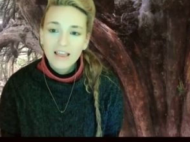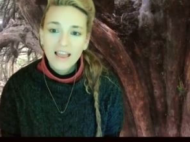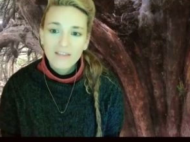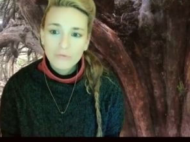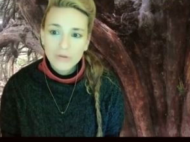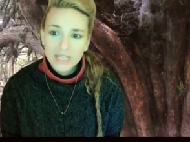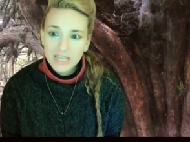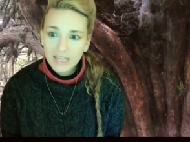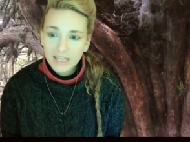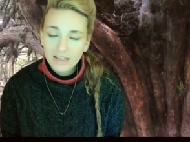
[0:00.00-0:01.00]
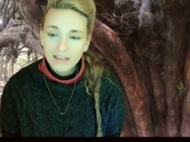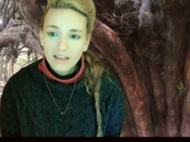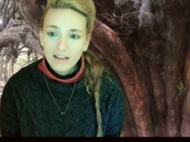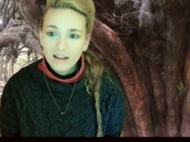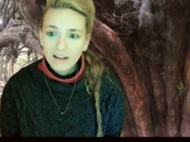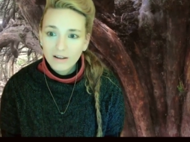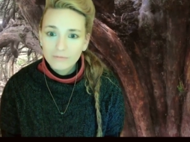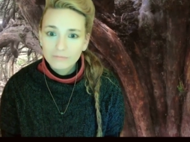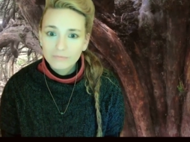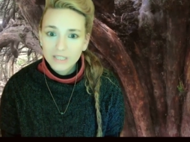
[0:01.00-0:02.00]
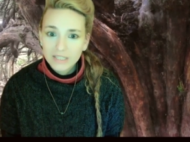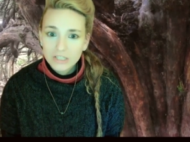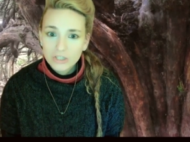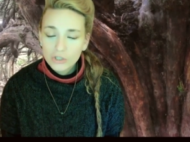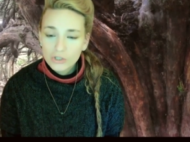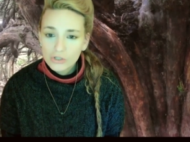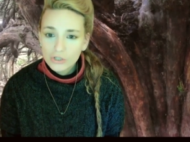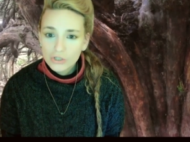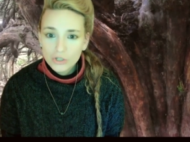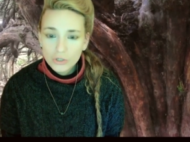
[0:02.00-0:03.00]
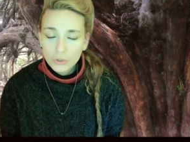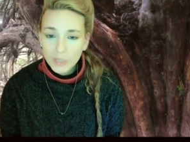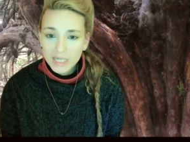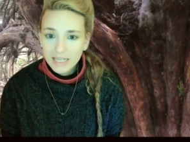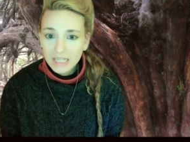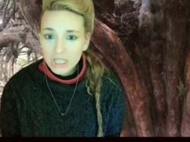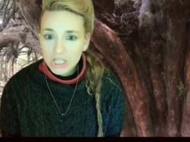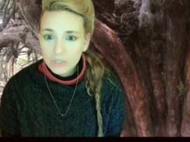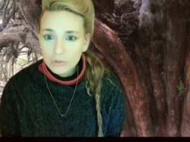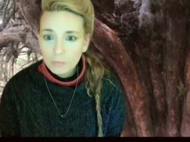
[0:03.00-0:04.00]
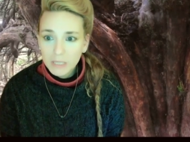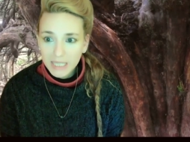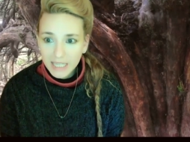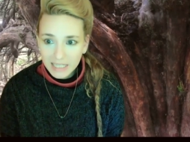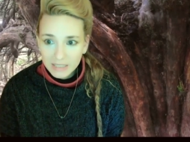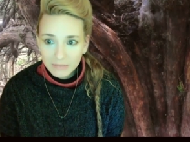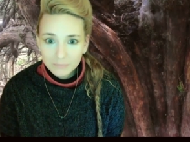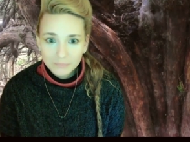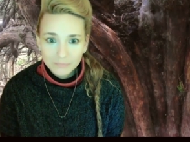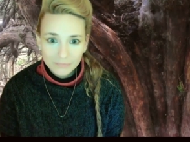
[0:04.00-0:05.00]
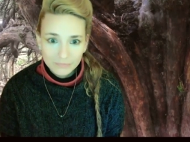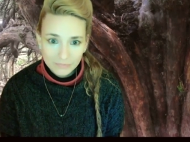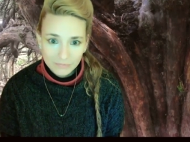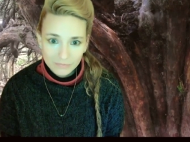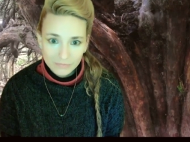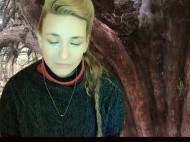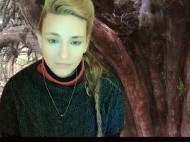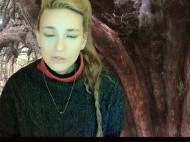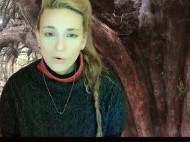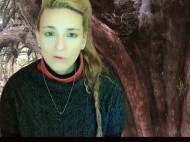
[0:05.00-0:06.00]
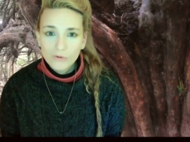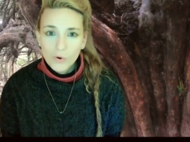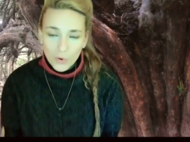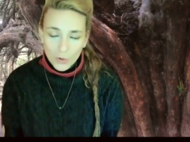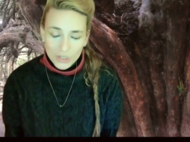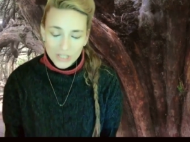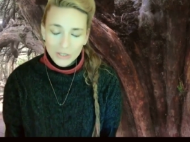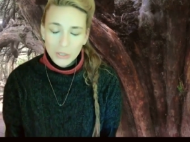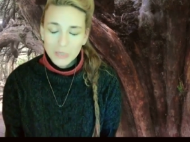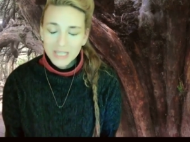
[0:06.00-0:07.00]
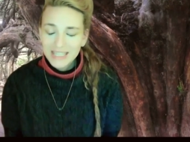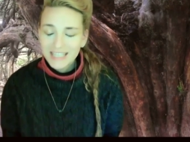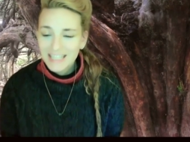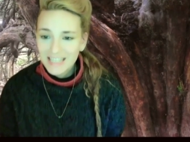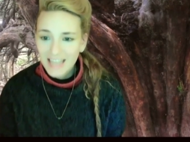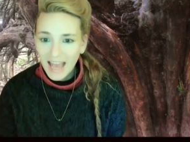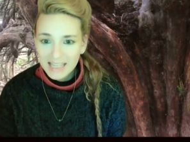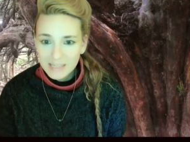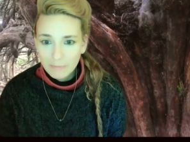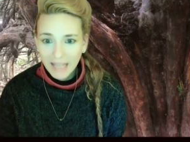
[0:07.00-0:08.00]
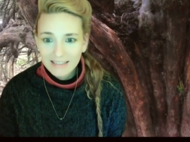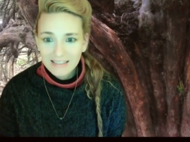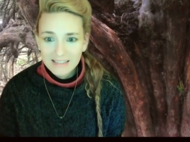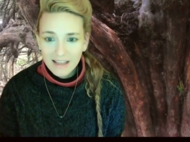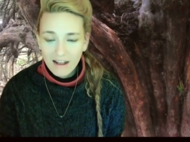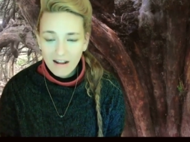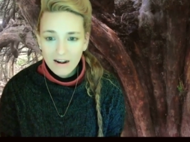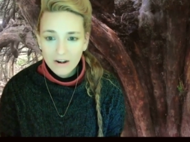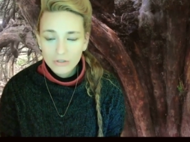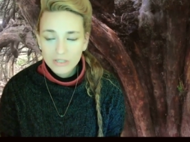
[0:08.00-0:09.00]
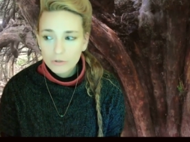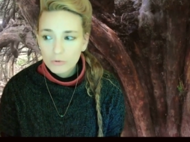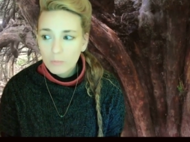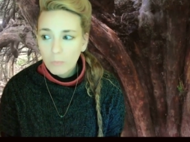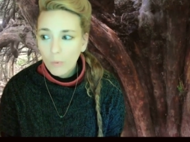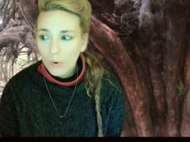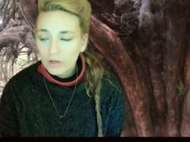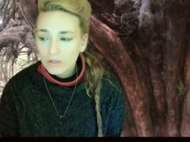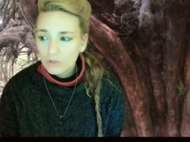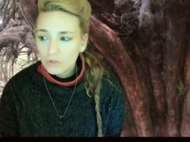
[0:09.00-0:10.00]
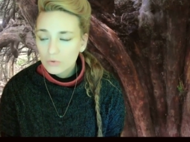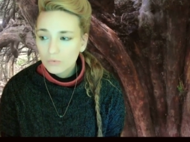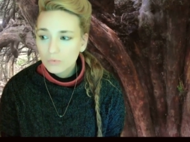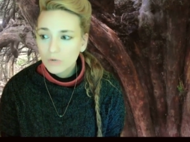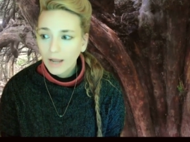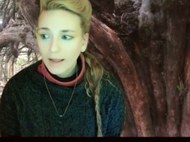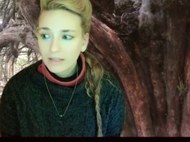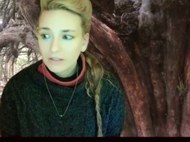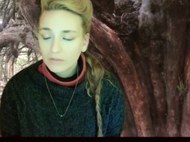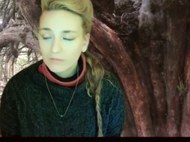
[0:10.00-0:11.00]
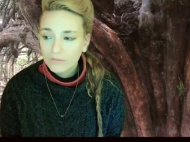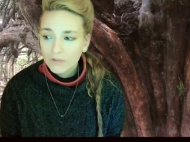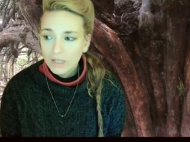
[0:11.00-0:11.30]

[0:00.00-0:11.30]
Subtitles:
every day, and it's just such a great energy to be in. So of course, the 3D aspects are an entry point to kind of